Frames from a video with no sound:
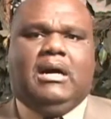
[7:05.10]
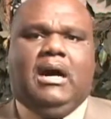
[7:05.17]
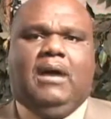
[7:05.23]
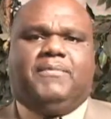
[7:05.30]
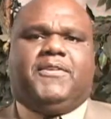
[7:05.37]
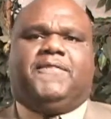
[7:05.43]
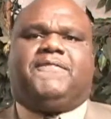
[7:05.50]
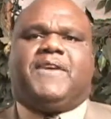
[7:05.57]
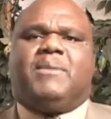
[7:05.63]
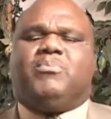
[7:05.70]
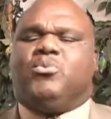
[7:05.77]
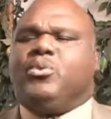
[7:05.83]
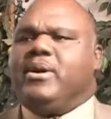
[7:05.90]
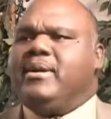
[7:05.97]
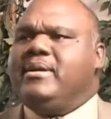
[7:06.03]
of the
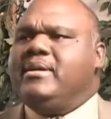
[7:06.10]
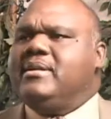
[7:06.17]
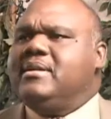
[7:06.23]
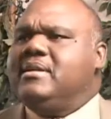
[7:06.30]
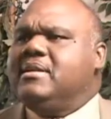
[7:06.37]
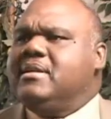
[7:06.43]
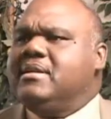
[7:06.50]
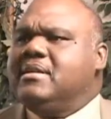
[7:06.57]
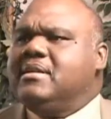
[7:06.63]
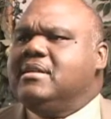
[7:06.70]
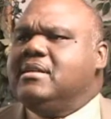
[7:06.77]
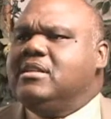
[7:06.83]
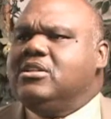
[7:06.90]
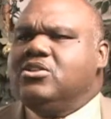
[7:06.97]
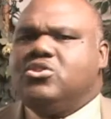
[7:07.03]
February
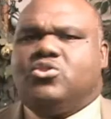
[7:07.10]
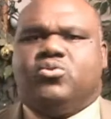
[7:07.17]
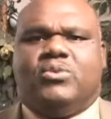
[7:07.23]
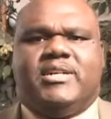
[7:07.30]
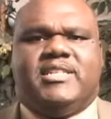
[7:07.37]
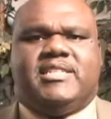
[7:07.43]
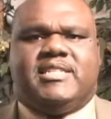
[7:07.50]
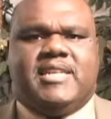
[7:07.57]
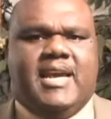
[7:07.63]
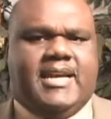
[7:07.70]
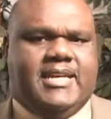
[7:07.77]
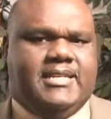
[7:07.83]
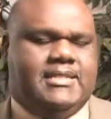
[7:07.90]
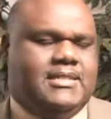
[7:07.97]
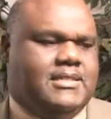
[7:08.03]

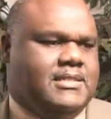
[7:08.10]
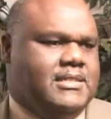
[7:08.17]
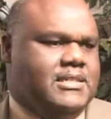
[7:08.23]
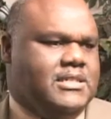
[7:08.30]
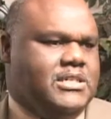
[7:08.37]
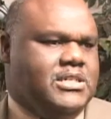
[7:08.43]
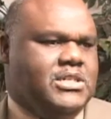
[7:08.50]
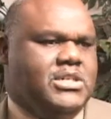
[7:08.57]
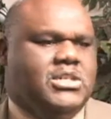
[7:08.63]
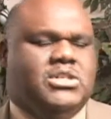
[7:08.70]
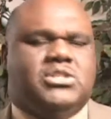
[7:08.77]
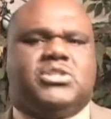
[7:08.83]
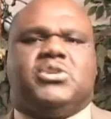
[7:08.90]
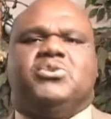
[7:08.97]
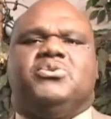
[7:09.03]
22nd,
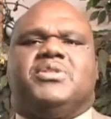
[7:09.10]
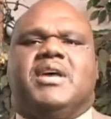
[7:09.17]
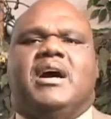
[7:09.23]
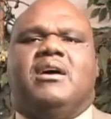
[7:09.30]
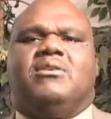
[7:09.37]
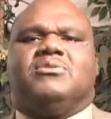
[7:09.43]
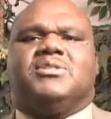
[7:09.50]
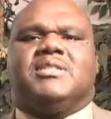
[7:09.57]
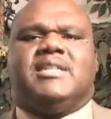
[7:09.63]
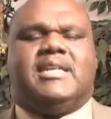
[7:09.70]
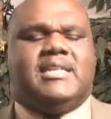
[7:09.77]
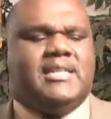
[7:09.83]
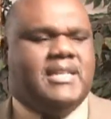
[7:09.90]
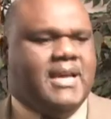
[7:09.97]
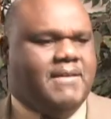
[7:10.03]

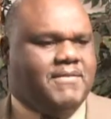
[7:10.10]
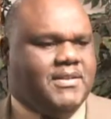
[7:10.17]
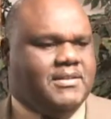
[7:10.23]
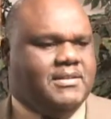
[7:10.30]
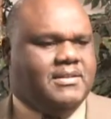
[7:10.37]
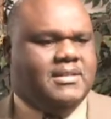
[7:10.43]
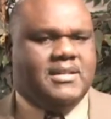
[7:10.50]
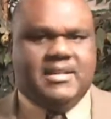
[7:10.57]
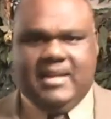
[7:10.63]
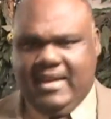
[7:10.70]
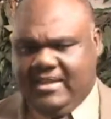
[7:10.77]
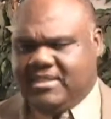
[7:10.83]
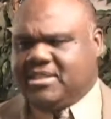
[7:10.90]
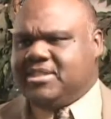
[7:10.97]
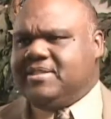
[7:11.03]
2011
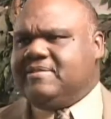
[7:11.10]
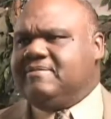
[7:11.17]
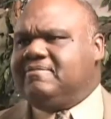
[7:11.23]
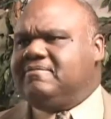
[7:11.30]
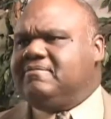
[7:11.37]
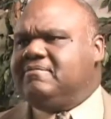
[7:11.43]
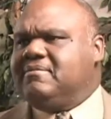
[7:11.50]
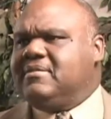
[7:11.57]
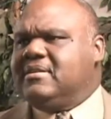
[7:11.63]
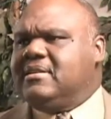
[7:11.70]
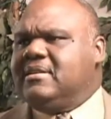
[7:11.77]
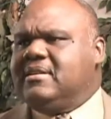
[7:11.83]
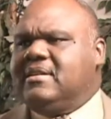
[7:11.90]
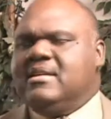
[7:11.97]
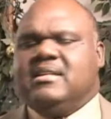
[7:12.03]
election
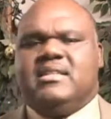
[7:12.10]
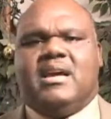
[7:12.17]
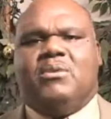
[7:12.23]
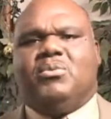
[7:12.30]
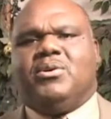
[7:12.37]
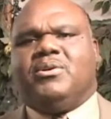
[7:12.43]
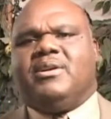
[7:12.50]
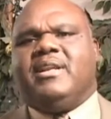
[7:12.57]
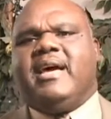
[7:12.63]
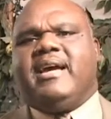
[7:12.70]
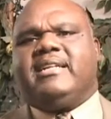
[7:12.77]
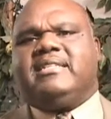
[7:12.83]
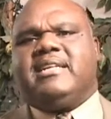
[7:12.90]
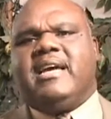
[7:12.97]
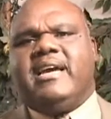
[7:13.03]
that will
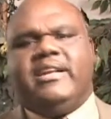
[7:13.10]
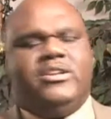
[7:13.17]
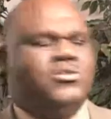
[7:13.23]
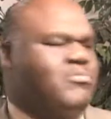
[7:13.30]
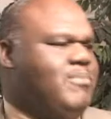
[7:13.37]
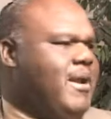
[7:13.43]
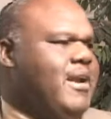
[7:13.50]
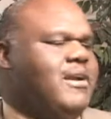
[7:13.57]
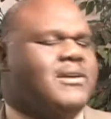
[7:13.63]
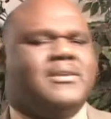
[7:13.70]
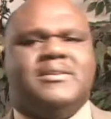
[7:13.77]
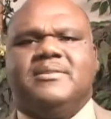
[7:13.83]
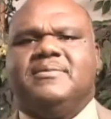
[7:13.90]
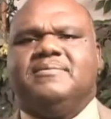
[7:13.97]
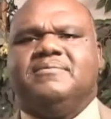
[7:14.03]
elect a new mayor,
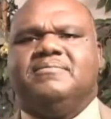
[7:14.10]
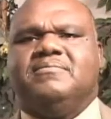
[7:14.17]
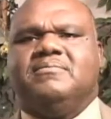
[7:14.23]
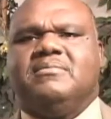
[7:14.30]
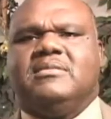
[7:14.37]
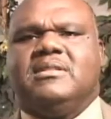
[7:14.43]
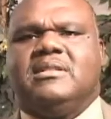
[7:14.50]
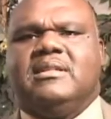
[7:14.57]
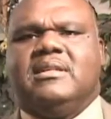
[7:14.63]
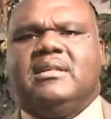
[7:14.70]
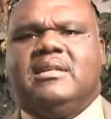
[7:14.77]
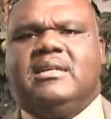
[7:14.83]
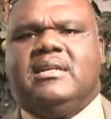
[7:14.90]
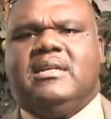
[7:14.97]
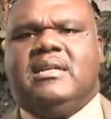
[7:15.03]

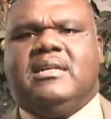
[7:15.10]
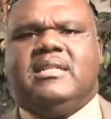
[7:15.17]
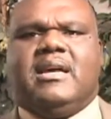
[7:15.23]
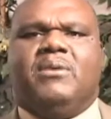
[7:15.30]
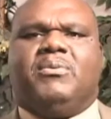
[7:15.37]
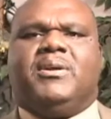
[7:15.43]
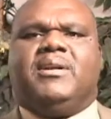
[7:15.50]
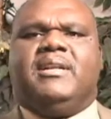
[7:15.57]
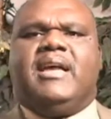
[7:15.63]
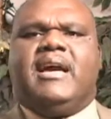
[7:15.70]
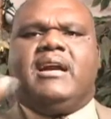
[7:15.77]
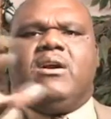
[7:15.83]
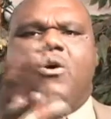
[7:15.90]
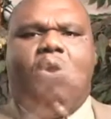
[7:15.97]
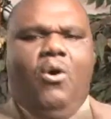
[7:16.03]
that will
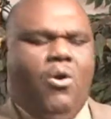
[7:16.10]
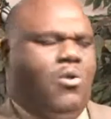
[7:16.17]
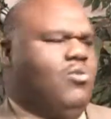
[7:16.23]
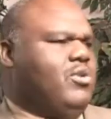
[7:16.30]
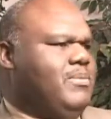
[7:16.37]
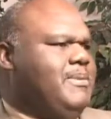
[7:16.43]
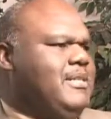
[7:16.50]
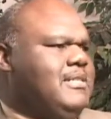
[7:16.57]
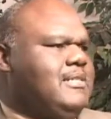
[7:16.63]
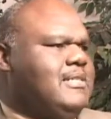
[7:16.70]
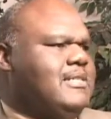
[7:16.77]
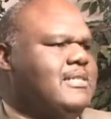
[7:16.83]
elect aldermen,